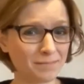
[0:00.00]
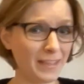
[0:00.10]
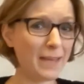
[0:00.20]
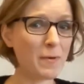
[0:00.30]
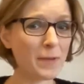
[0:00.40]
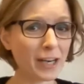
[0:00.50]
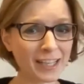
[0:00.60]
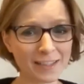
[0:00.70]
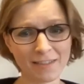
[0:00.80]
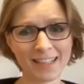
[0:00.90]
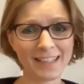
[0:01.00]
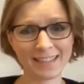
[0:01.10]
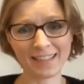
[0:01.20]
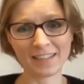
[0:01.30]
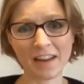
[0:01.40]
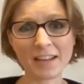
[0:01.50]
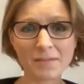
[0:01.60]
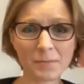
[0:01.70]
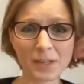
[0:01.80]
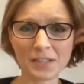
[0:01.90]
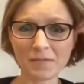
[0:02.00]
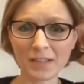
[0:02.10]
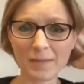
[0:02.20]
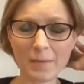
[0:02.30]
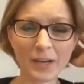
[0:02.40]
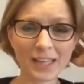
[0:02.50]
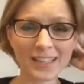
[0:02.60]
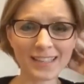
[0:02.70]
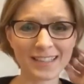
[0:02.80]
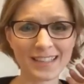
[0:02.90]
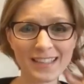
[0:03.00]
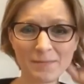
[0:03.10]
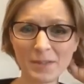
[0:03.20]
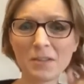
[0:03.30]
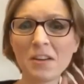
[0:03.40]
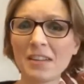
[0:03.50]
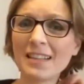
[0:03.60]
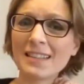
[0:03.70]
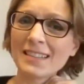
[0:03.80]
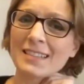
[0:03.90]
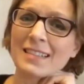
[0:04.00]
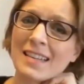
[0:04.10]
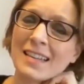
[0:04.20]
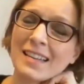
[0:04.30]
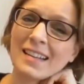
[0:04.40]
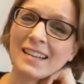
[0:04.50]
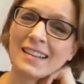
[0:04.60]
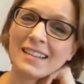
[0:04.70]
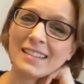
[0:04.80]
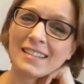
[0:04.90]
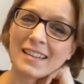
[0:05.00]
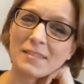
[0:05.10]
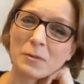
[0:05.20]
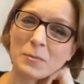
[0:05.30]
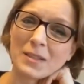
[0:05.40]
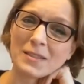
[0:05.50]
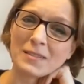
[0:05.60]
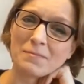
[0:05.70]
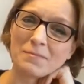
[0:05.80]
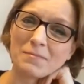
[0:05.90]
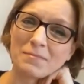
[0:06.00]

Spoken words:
labor market, or at least the attractive parts of the labor market. But you don't think this? You think it would